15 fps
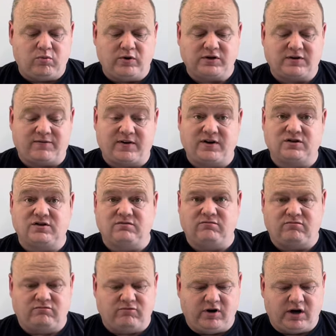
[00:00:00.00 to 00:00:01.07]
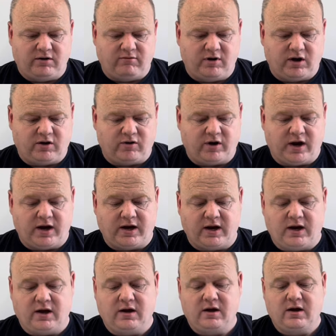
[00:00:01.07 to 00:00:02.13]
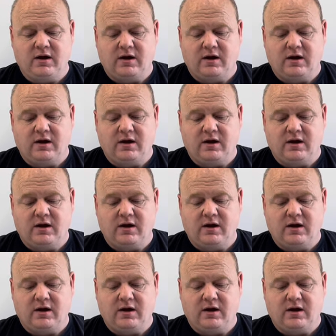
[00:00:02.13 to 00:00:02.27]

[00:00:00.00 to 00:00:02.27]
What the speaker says: which I think is a really, really good idea.